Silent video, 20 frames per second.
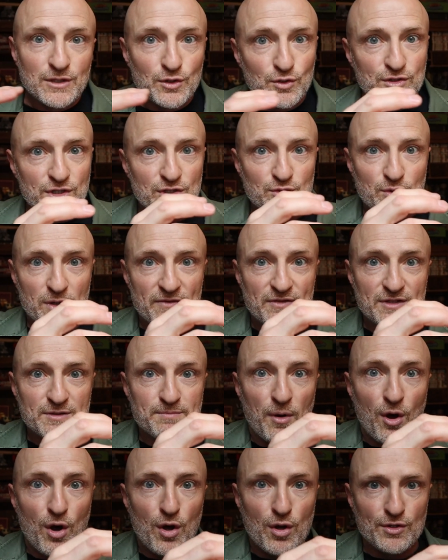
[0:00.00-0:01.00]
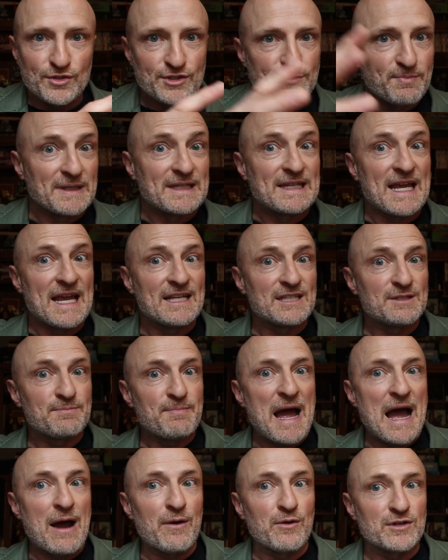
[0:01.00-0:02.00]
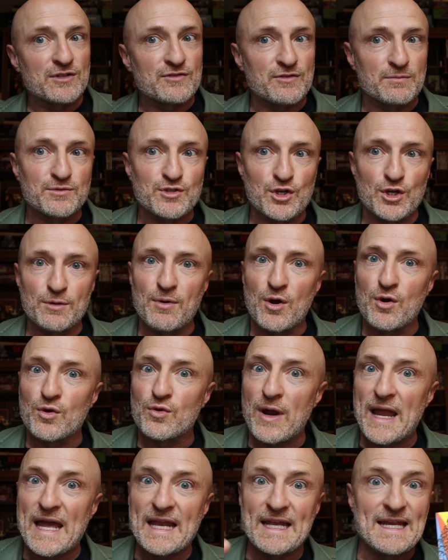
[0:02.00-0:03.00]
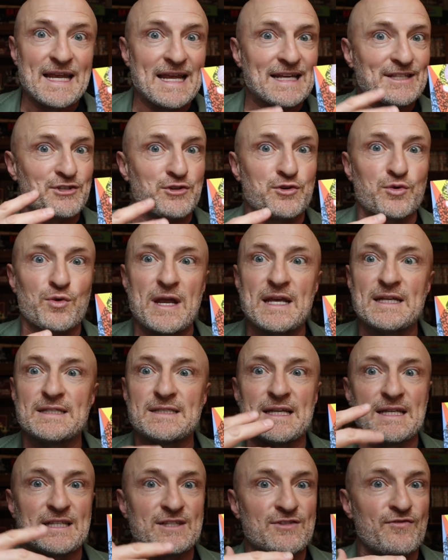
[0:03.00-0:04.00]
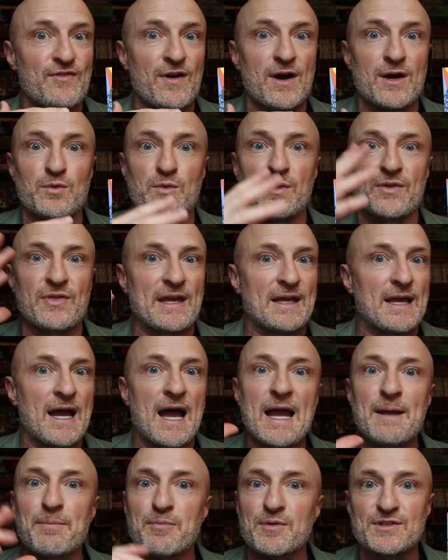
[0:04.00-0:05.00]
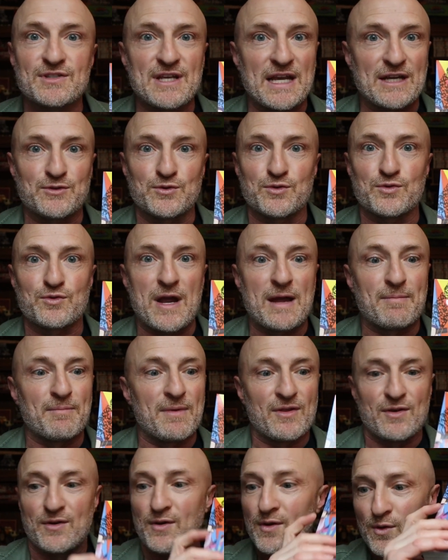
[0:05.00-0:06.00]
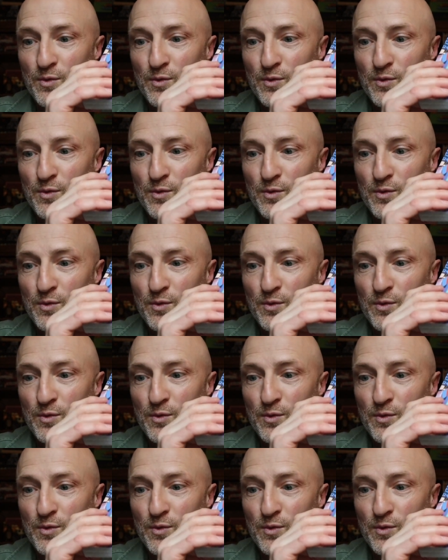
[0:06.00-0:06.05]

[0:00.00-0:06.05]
loses one of his balls, but gains powers from Turbo Granny. It's crazy, it's fun with like a hypersexual grandmother.